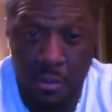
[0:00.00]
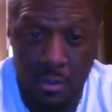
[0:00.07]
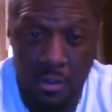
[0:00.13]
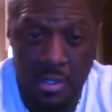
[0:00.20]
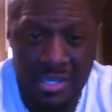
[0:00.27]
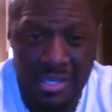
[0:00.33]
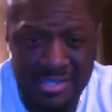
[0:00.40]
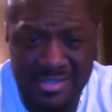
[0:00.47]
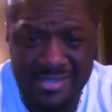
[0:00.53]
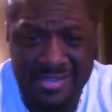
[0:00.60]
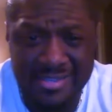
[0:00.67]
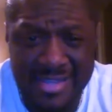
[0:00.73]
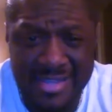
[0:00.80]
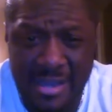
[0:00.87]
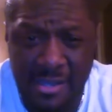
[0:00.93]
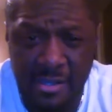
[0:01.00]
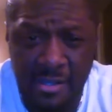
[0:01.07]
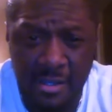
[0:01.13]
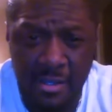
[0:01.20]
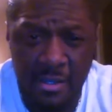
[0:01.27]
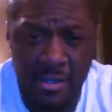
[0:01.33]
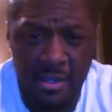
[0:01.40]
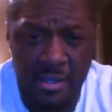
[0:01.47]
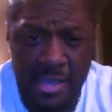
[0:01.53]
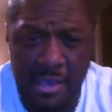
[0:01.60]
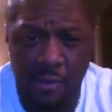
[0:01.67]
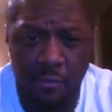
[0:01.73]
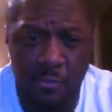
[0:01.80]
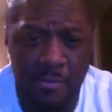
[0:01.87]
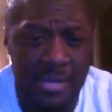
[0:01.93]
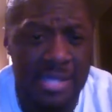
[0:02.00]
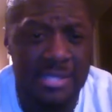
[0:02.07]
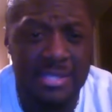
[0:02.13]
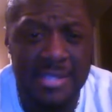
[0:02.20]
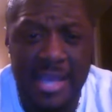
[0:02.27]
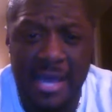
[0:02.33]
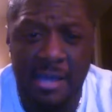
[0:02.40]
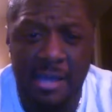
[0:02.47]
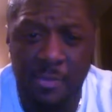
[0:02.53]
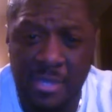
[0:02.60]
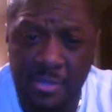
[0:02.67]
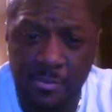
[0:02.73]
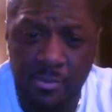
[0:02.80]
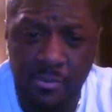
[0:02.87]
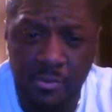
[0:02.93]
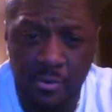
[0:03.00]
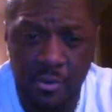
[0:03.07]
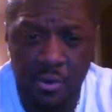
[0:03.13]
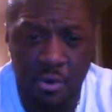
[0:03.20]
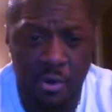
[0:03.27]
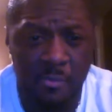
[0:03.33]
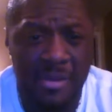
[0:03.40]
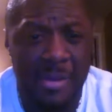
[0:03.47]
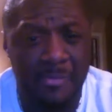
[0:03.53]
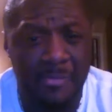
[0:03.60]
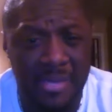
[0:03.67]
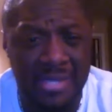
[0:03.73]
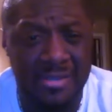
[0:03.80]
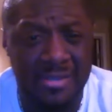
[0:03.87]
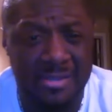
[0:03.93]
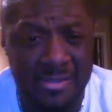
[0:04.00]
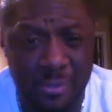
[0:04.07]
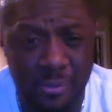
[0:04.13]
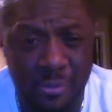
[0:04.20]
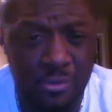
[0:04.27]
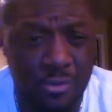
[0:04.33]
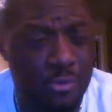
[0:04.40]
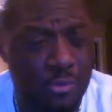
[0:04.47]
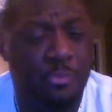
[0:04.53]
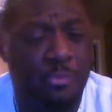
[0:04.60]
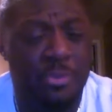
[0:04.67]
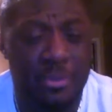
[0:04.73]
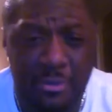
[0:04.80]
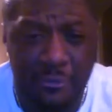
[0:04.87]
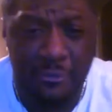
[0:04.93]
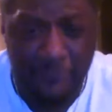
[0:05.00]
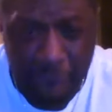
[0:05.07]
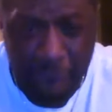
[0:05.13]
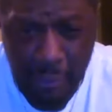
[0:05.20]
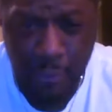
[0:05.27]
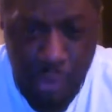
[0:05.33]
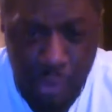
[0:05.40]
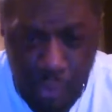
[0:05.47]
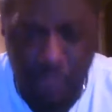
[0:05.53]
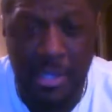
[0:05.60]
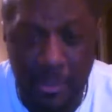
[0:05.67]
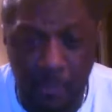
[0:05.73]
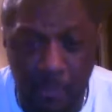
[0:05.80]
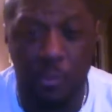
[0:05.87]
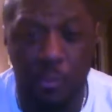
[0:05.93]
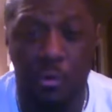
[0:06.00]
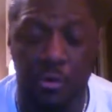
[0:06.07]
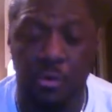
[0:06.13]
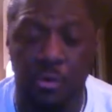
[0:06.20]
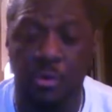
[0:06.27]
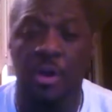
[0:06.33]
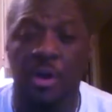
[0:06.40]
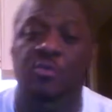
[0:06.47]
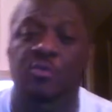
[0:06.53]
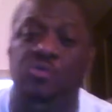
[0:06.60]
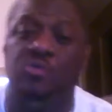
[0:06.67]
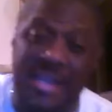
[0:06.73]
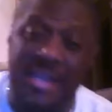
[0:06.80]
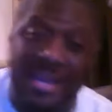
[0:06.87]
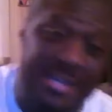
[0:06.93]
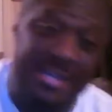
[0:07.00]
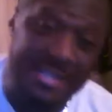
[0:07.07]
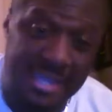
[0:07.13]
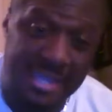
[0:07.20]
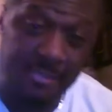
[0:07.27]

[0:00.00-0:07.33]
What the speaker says: that doesn't knock out my knock people or my Benin soldiers who built the first Great Wall, who China came